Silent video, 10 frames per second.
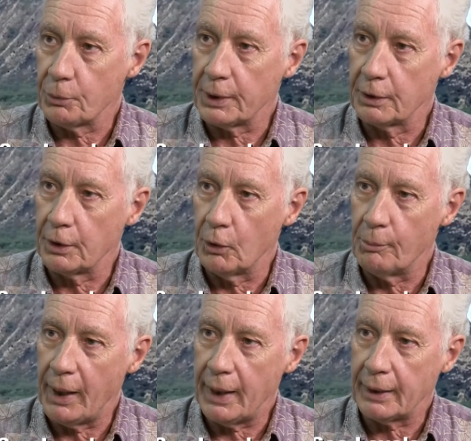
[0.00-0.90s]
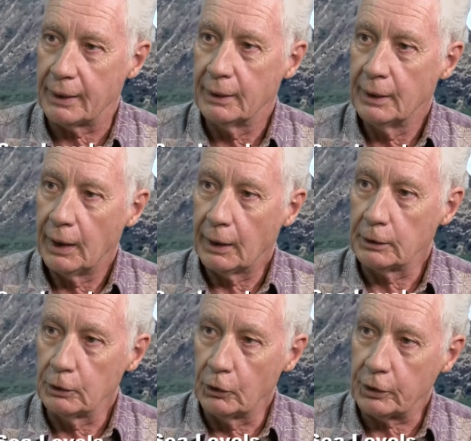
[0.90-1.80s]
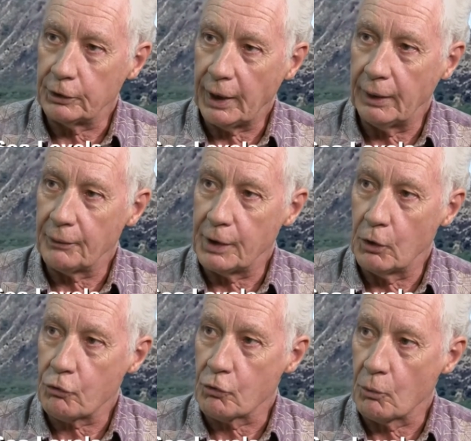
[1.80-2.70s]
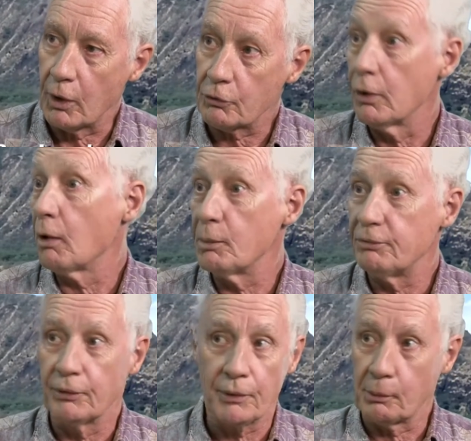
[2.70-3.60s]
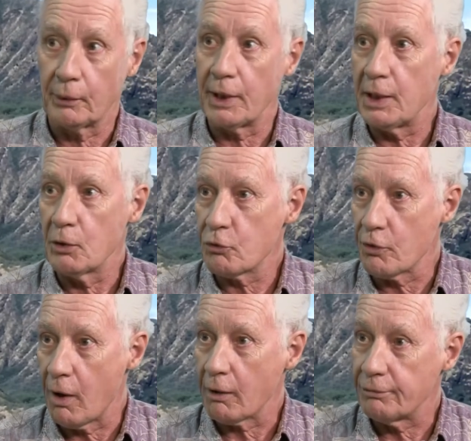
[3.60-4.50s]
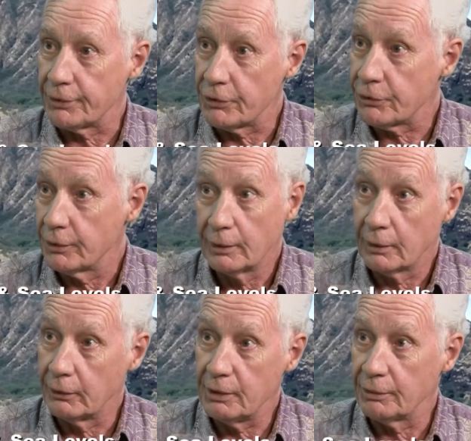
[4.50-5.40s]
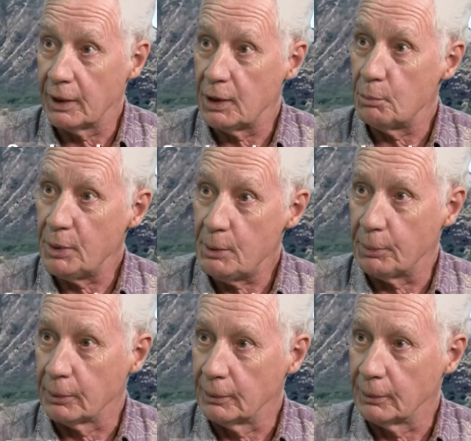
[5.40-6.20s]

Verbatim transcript: we can go back and look at how the ocean was long before there were any oceanographers or even any people.